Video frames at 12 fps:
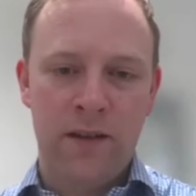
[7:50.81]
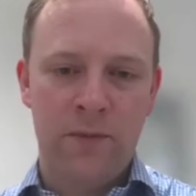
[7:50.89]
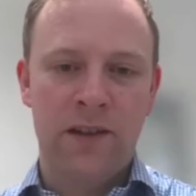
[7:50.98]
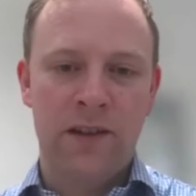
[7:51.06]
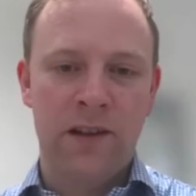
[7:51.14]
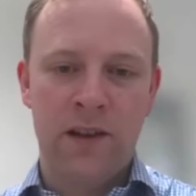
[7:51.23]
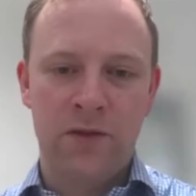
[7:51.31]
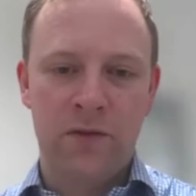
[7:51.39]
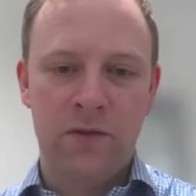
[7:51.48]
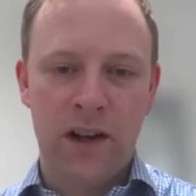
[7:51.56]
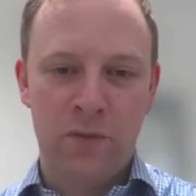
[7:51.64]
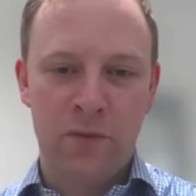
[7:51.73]
to be discussed on
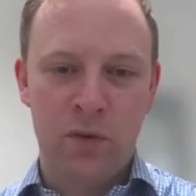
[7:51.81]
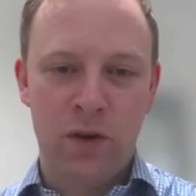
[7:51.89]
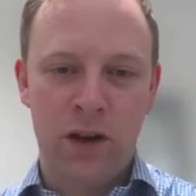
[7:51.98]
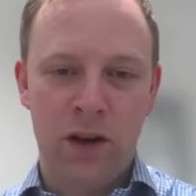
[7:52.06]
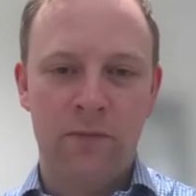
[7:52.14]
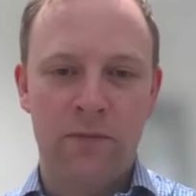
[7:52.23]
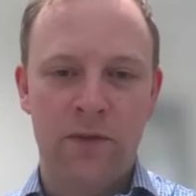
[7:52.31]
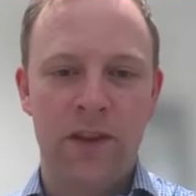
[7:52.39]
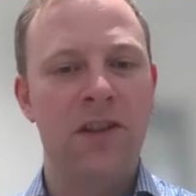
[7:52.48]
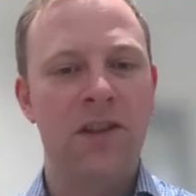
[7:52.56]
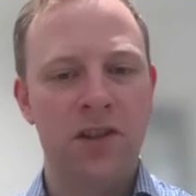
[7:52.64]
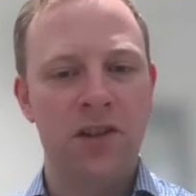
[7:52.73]
Friday morning. The
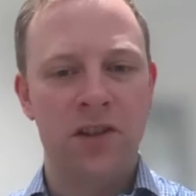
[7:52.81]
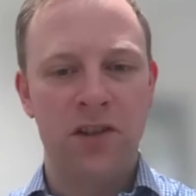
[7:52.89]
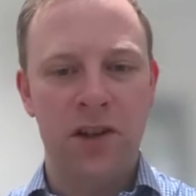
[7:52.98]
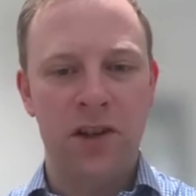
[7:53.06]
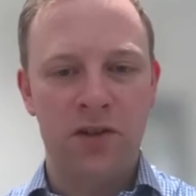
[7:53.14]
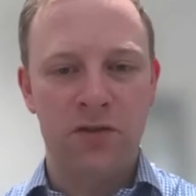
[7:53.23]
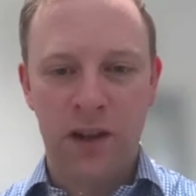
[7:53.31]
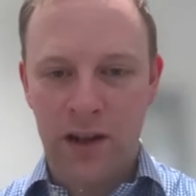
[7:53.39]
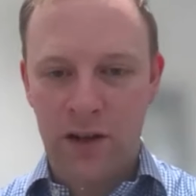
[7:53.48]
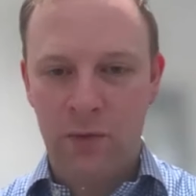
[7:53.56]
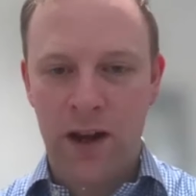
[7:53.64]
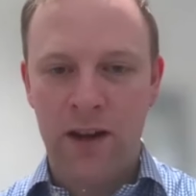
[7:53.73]
discussion starts
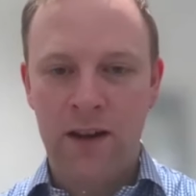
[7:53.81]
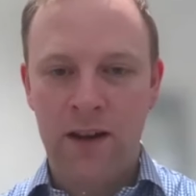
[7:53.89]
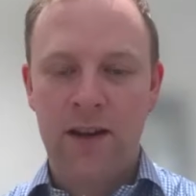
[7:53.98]
straight away.